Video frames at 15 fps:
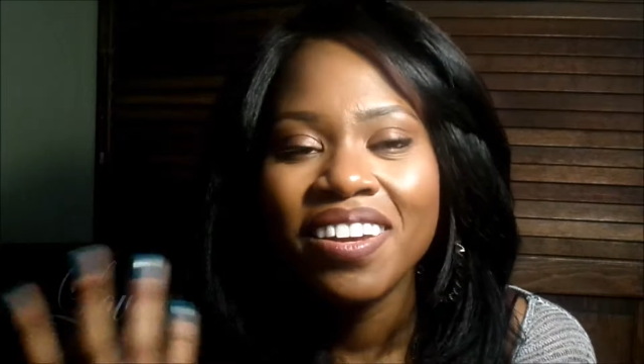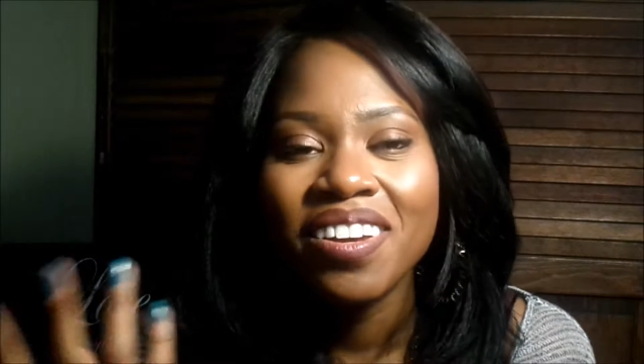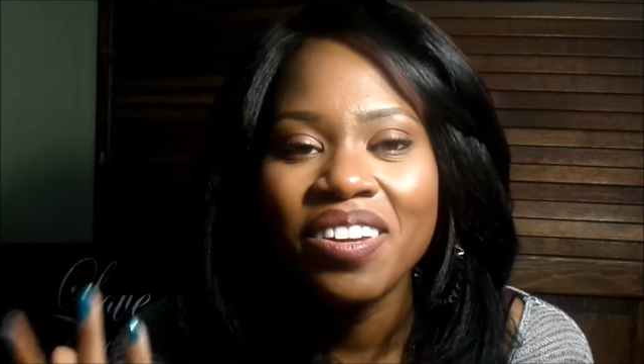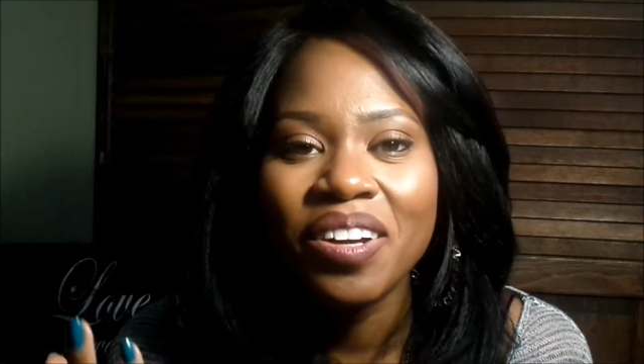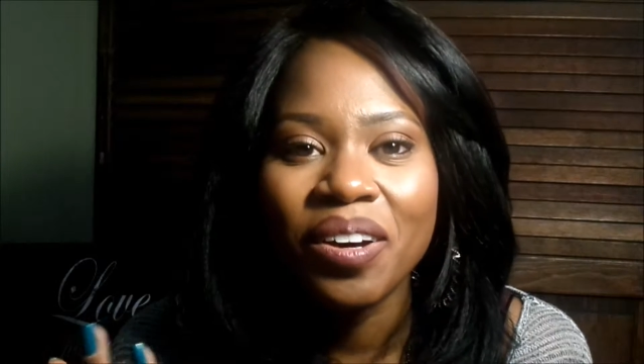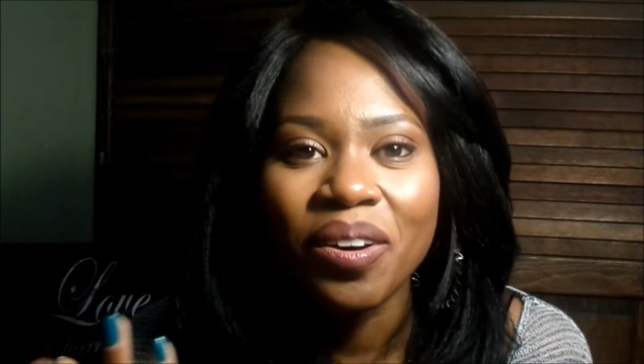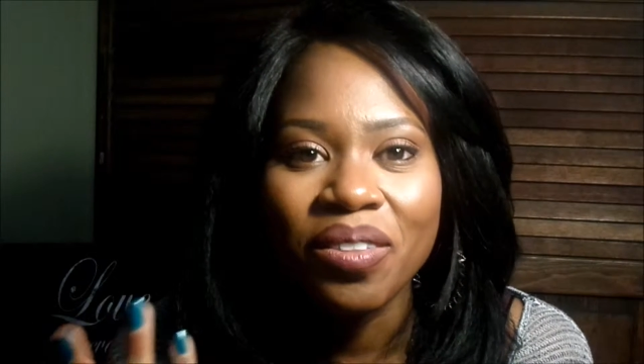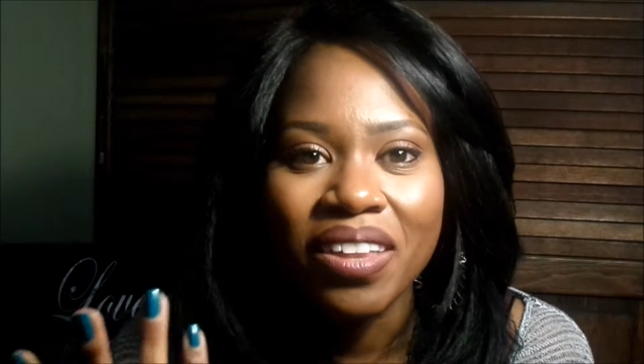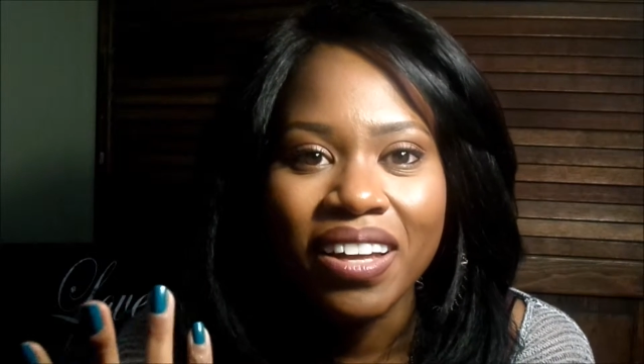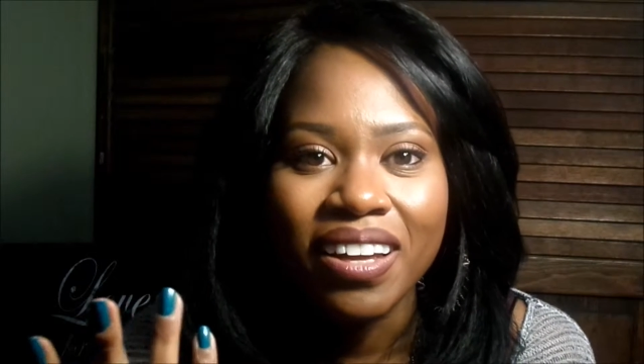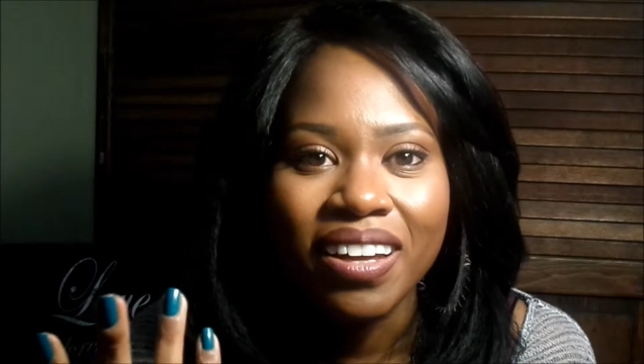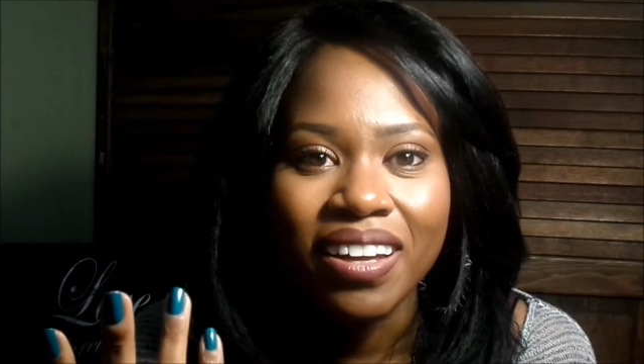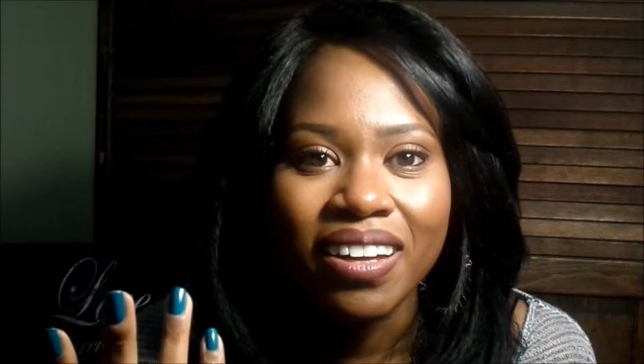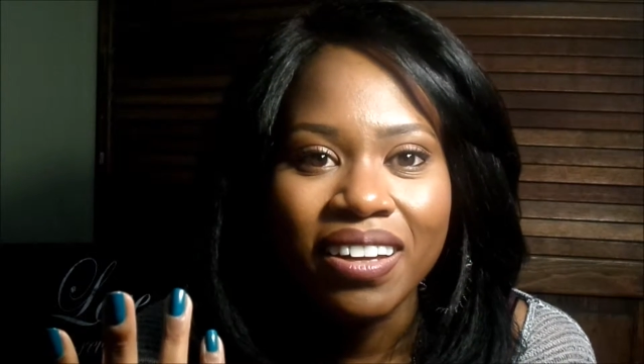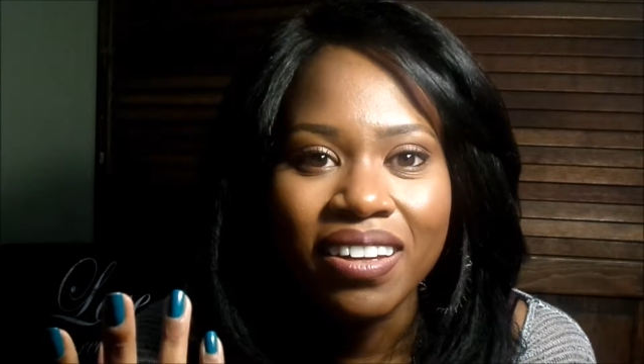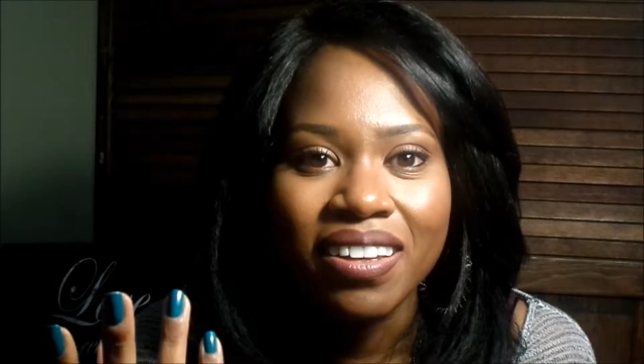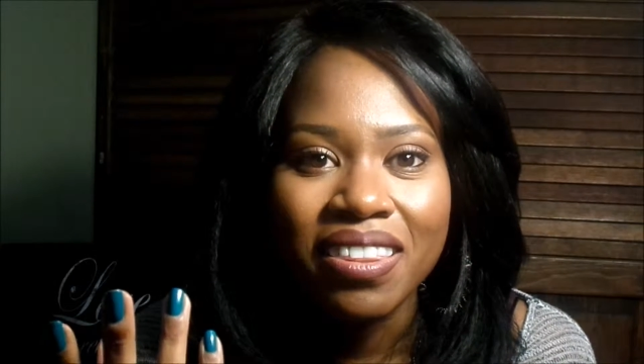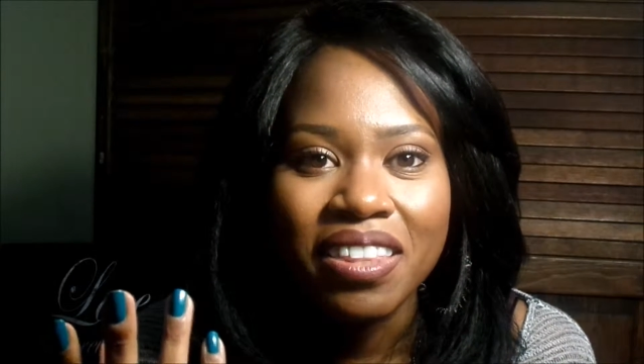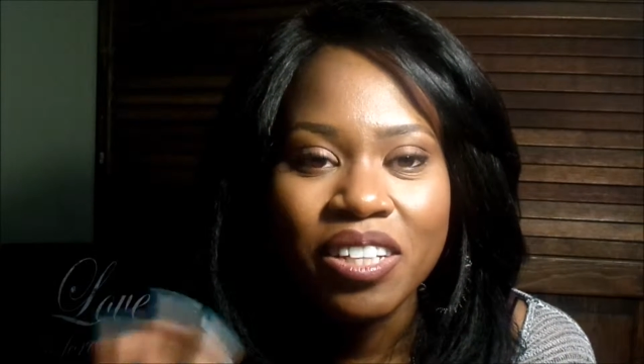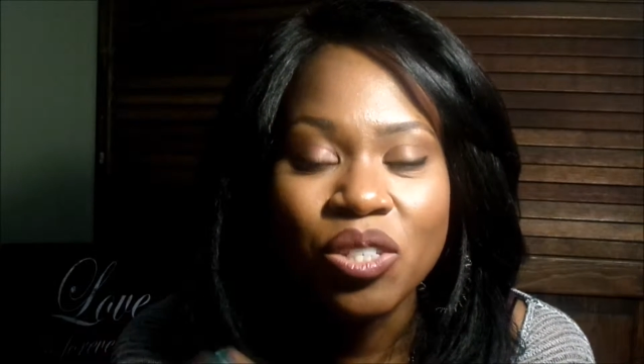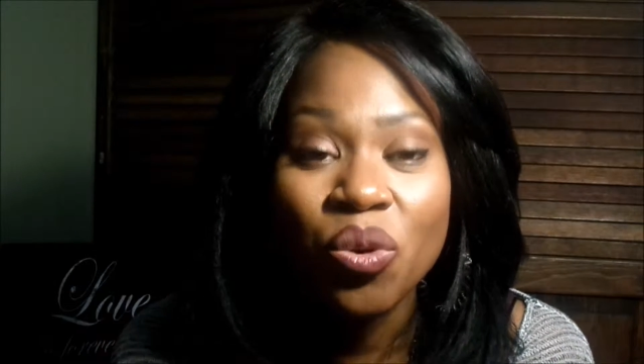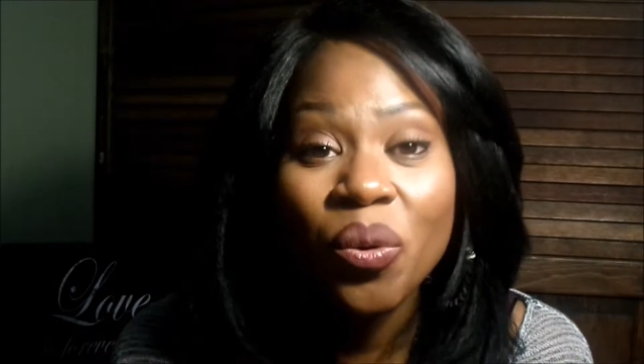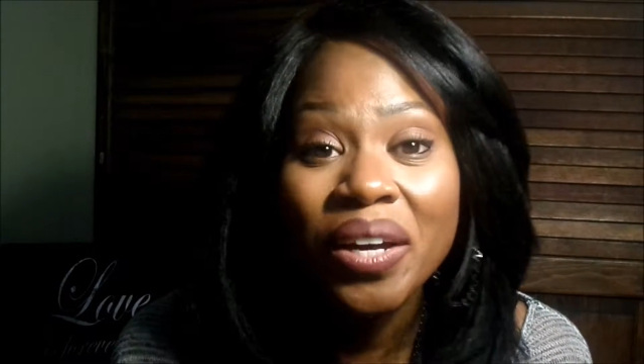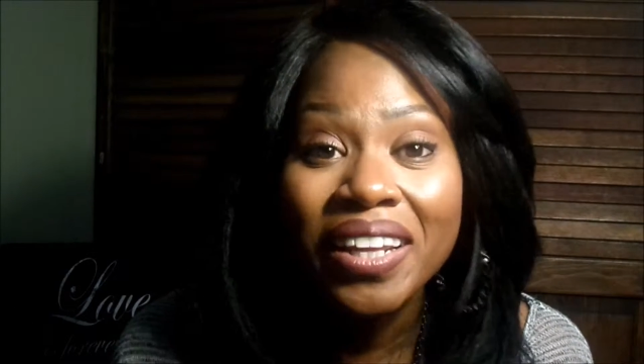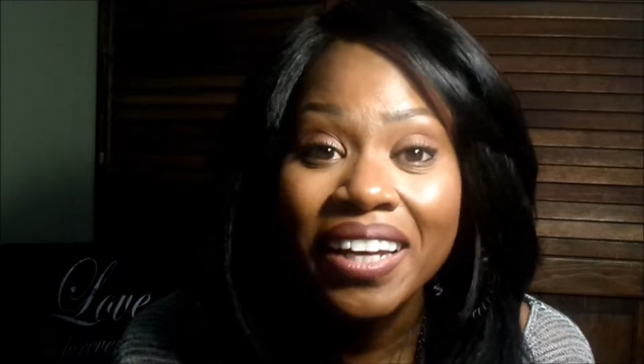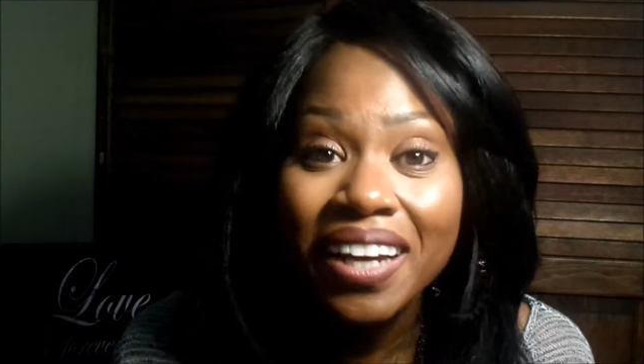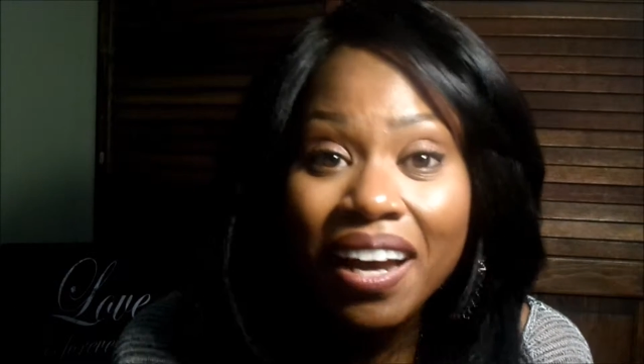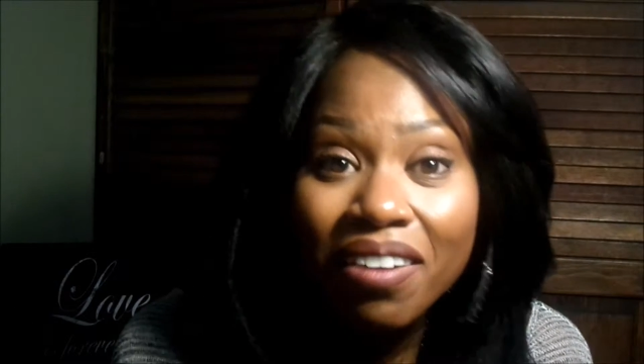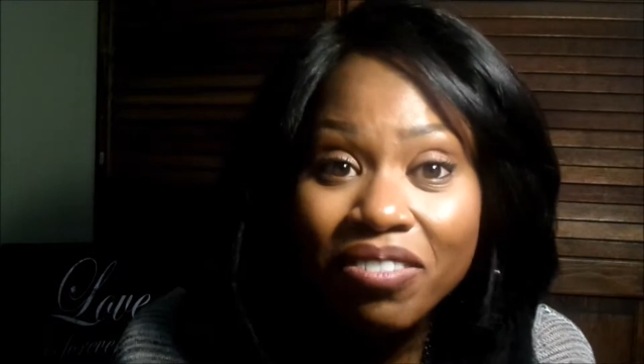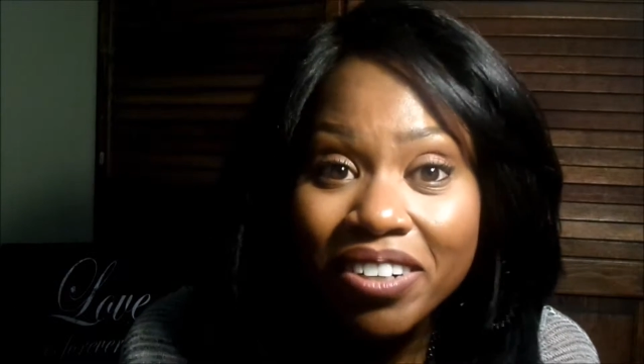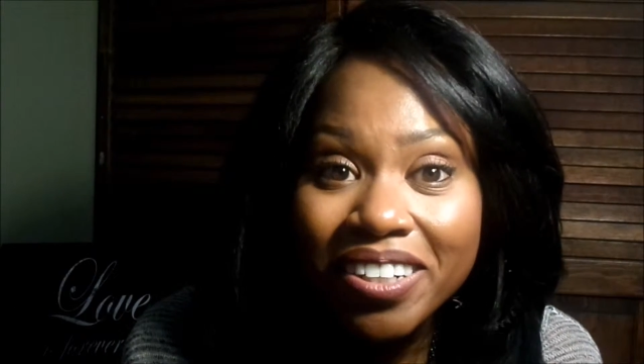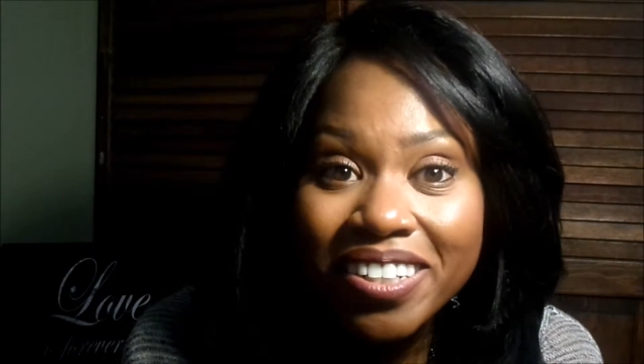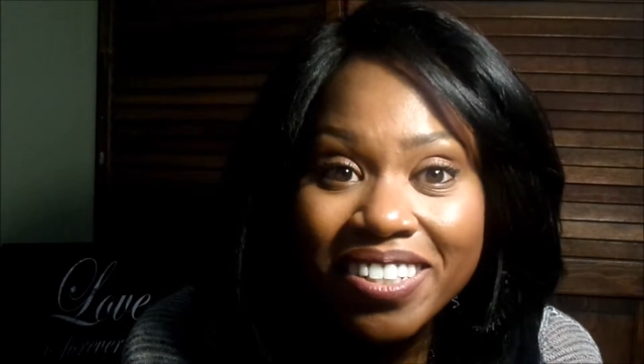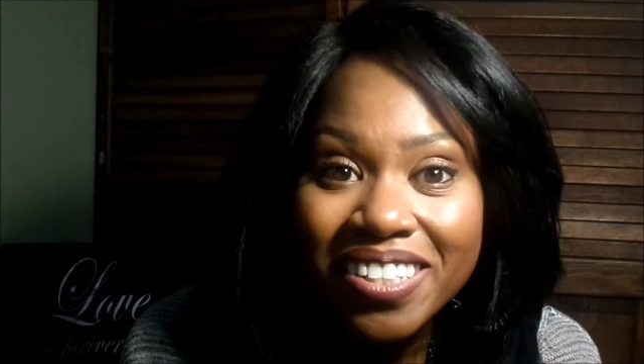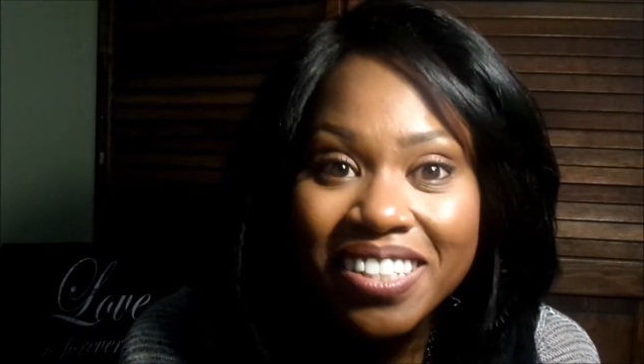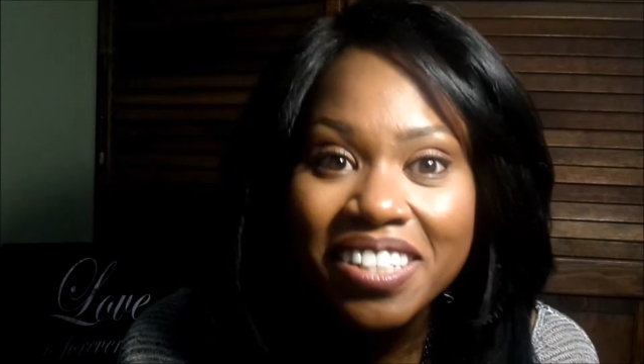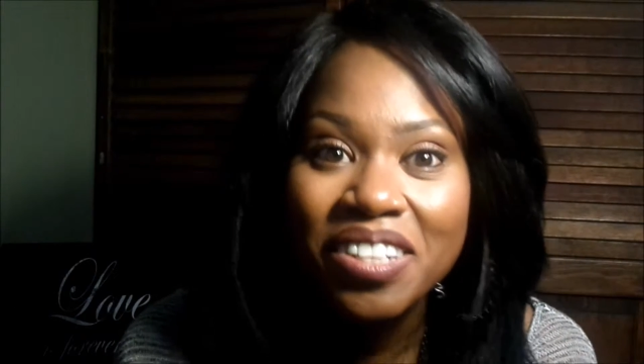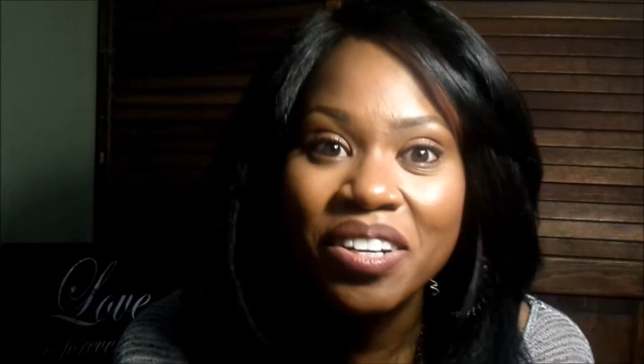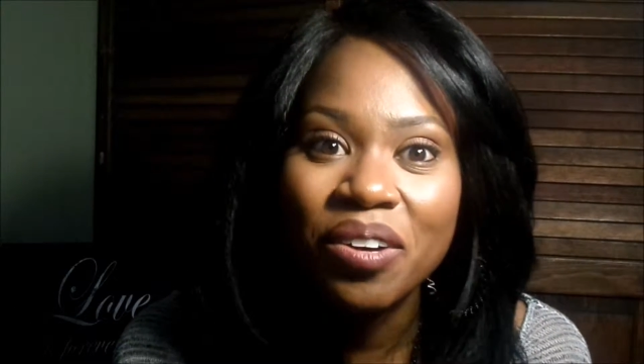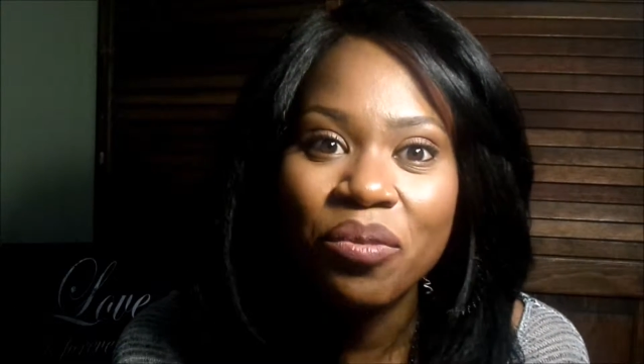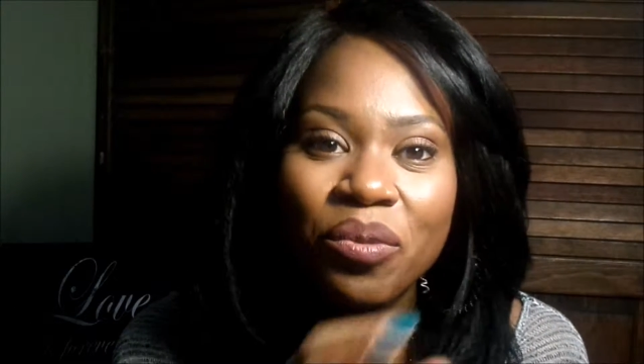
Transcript: you know, the, the toilet covers, you know,